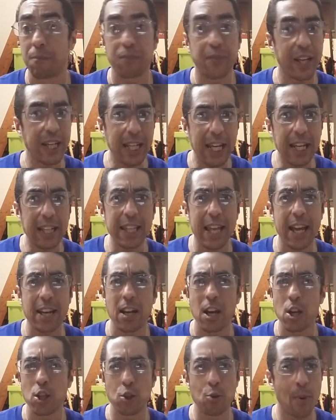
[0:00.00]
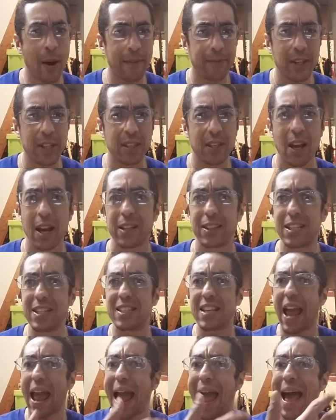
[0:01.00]
thinking that you have
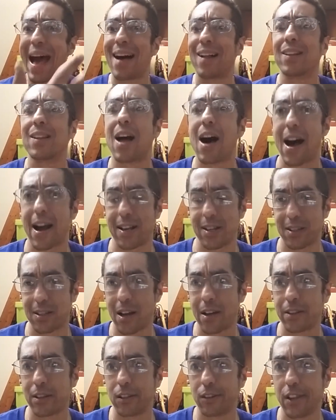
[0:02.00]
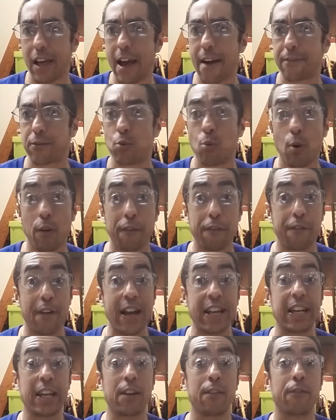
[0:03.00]
these allies on the left who are
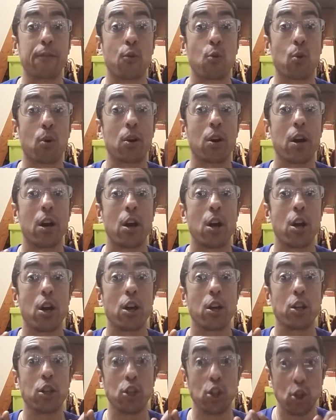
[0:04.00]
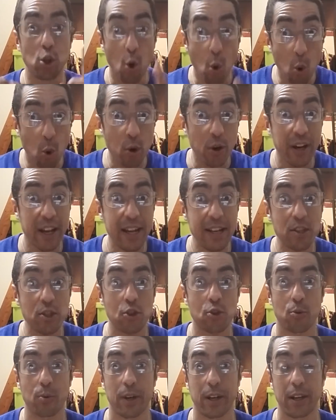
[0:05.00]
fighting for your
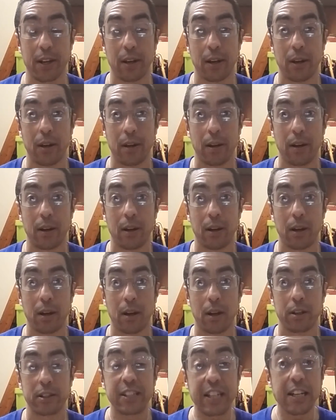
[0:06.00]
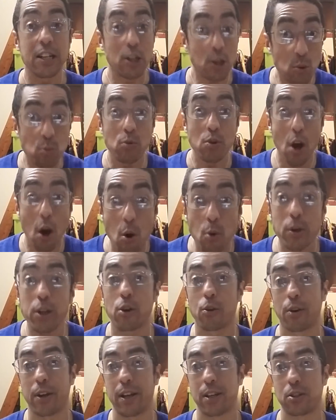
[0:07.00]
history. Did you know
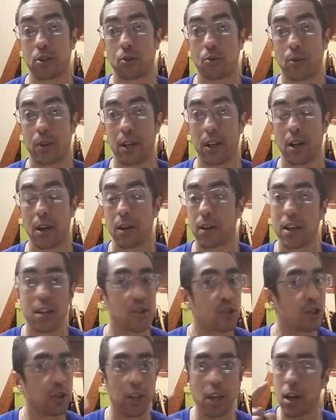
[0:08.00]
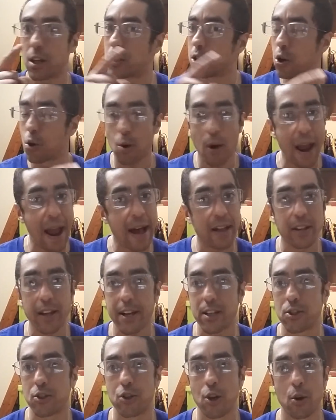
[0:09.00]
your history? Because your
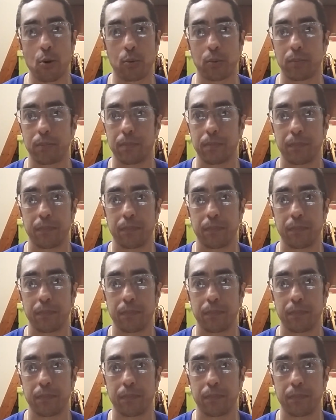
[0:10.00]
allies don't.